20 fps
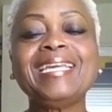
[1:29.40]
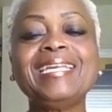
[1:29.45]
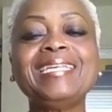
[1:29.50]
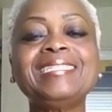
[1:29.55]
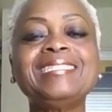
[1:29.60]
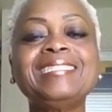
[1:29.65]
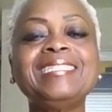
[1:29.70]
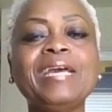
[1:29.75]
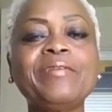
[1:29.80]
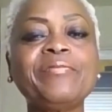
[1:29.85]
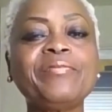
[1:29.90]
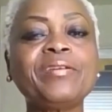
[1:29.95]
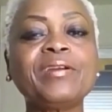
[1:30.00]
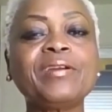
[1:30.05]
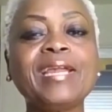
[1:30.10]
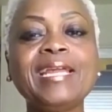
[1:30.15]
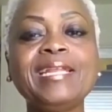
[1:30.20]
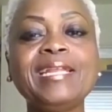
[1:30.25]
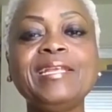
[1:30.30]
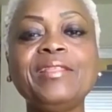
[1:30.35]
It's
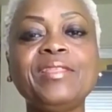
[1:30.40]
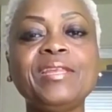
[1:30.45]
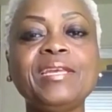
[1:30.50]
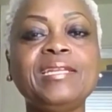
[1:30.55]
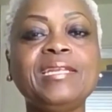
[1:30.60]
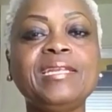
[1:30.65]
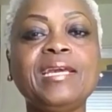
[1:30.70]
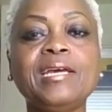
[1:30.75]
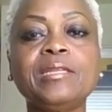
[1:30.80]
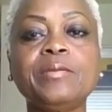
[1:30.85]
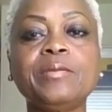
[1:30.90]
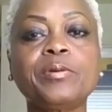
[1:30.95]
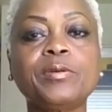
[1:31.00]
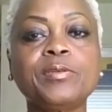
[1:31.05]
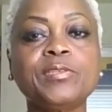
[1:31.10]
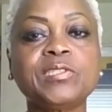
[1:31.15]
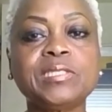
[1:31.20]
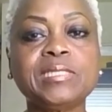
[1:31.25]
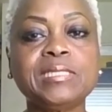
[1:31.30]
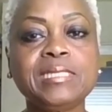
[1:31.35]
never anything the other
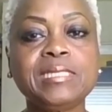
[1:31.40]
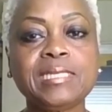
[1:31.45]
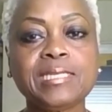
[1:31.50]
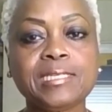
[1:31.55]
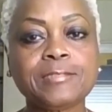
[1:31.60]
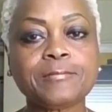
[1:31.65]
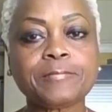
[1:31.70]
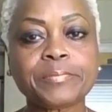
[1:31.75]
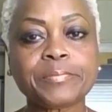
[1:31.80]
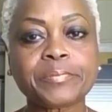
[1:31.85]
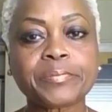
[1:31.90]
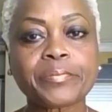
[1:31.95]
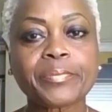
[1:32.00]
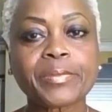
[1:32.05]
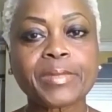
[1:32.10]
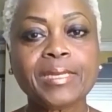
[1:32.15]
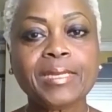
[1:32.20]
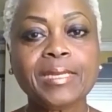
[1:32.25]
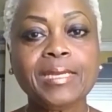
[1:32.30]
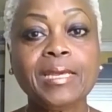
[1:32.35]
person did.
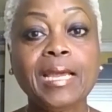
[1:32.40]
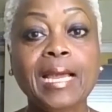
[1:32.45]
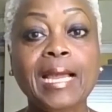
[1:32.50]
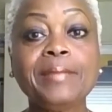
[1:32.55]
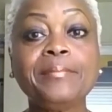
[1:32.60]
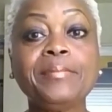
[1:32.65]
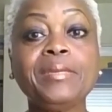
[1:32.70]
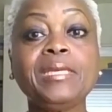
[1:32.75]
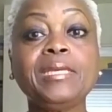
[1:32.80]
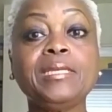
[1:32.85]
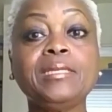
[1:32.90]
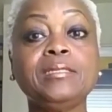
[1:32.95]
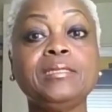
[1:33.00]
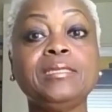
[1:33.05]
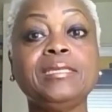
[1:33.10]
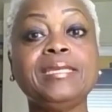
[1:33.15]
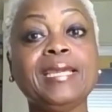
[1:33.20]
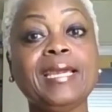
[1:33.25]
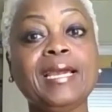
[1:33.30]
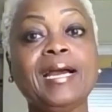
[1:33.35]
I
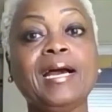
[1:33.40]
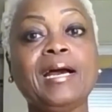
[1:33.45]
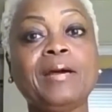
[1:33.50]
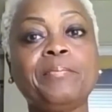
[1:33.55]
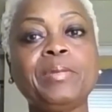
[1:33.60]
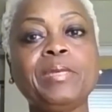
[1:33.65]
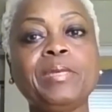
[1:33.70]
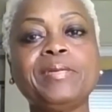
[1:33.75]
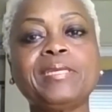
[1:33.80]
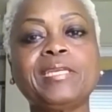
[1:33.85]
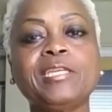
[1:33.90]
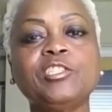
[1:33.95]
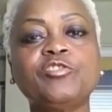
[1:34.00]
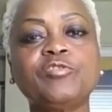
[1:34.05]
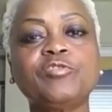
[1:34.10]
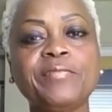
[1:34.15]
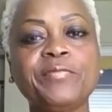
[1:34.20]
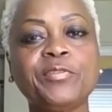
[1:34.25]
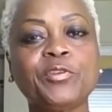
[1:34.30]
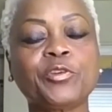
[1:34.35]
mean, yeah, people can
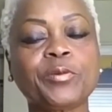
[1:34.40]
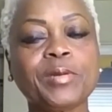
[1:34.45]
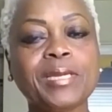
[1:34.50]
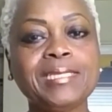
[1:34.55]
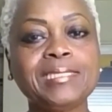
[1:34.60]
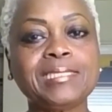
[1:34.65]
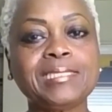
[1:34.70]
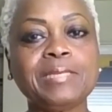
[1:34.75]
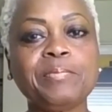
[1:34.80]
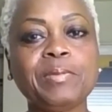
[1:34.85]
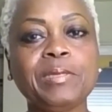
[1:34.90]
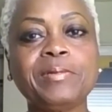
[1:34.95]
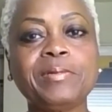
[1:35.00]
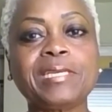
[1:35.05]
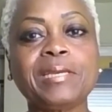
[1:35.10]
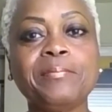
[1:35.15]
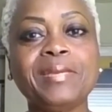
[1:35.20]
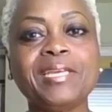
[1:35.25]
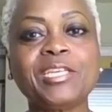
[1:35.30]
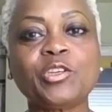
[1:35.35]
drive you crazy. People
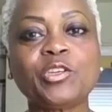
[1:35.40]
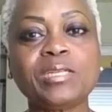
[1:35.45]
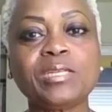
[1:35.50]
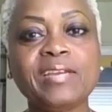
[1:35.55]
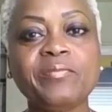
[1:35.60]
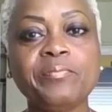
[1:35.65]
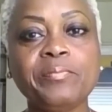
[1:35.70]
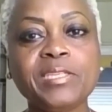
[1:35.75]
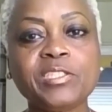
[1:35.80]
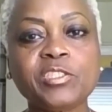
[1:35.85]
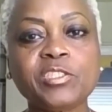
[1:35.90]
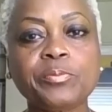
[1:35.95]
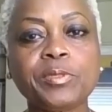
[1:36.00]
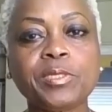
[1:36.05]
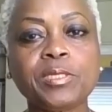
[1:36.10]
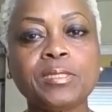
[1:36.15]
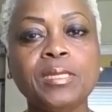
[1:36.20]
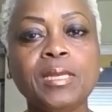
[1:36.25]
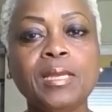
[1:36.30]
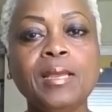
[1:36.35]
can make your life
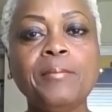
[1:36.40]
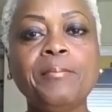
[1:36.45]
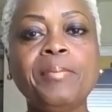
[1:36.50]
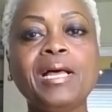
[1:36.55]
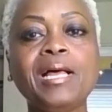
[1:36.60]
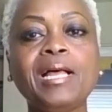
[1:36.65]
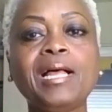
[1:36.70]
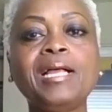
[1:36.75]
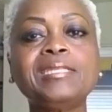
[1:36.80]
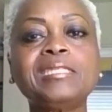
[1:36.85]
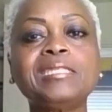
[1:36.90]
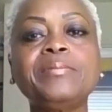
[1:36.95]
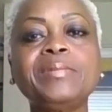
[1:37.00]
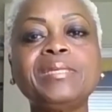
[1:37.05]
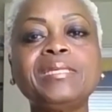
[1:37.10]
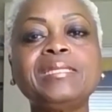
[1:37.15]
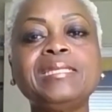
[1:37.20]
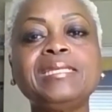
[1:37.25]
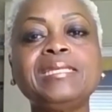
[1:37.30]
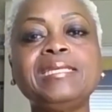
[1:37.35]
miserable. But
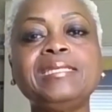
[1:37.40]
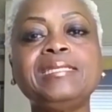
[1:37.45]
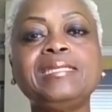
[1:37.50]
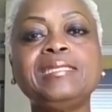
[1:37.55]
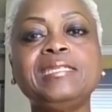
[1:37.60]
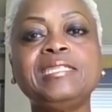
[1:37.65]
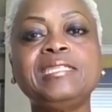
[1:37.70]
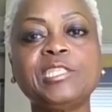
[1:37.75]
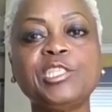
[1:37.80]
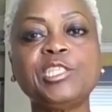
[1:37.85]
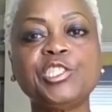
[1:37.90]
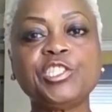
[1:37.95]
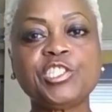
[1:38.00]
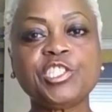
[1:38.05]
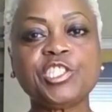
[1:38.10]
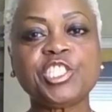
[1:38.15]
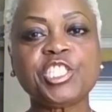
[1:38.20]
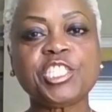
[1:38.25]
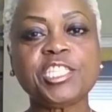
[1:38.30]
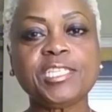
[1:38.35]
ultimately, the decision
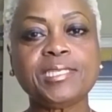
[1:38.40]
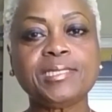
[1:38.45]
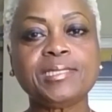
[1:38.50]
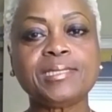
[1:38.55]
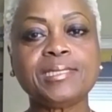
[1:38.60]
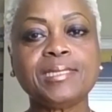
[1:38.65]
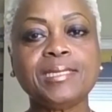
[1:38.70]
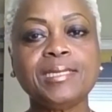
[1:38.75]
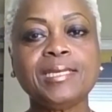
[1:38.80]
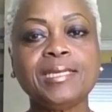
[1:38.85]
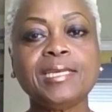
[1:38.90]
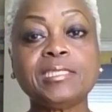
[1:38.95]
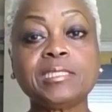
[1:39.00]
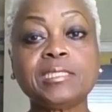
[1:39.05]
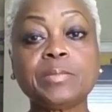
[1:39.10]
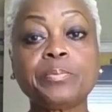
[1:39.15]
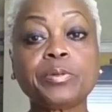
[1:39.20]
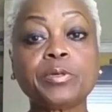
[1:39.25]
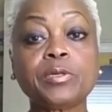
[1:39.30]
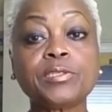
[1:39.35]
to cheat
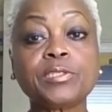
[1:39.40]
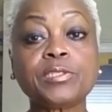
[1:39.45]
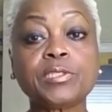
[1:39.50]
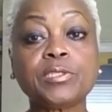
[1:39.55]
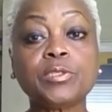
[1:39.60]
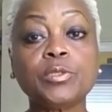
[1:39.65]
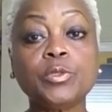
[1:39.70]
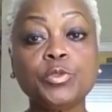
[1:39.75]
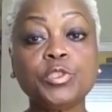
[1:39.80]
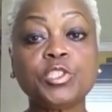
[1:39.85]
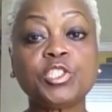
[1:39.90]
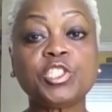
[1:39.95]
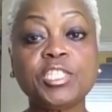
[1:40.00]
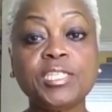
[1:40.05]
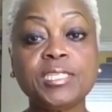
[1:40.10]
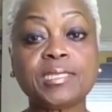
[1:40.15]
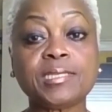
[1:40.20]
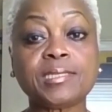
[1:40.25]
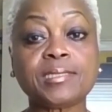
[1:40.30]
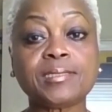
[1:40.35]
is the person who's
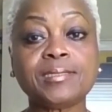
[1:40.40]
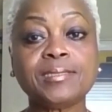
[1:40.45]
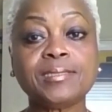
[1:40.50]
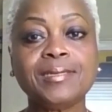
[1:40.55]
cheating.